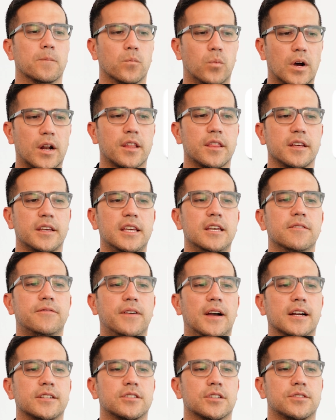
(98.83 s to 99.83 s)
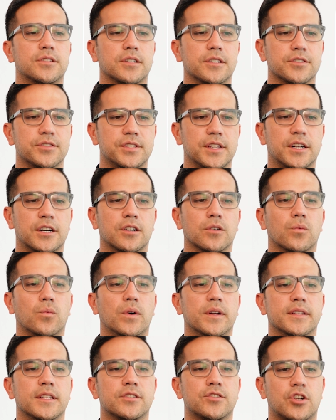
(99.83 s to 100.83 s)
What are the key factors to consider
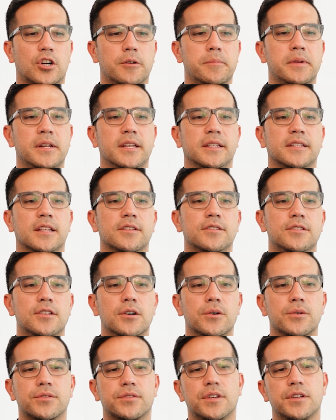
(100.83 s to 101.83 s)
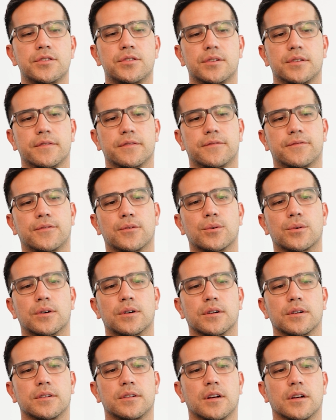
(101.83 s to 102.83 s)
when determining the dosage
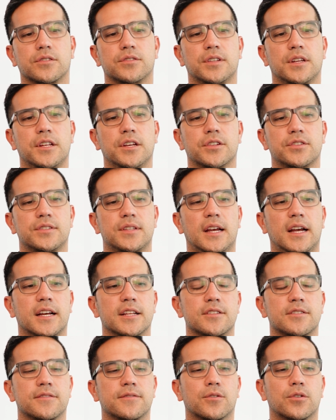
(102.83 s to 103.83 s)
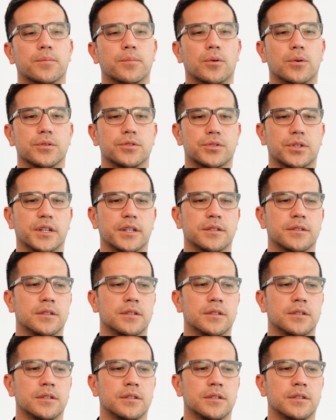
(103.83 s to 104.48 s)
for coccidiostats for poultry?